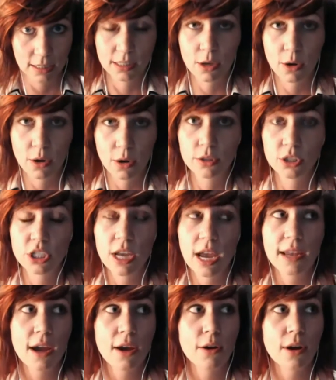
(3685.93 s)
So
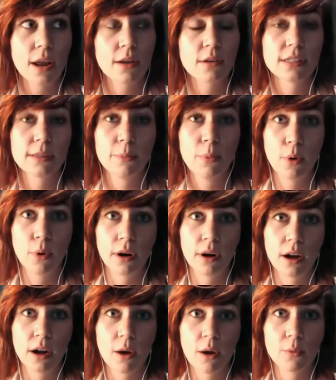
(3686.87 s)
check out and
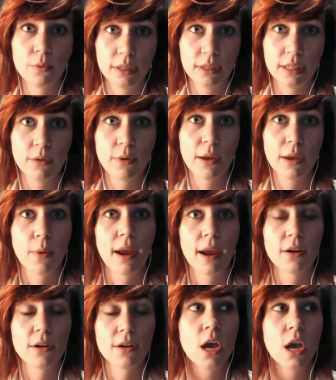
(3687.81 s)
support our really great
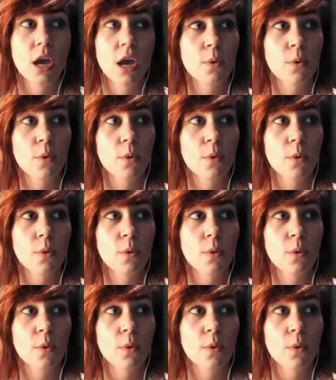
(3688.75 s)
writers.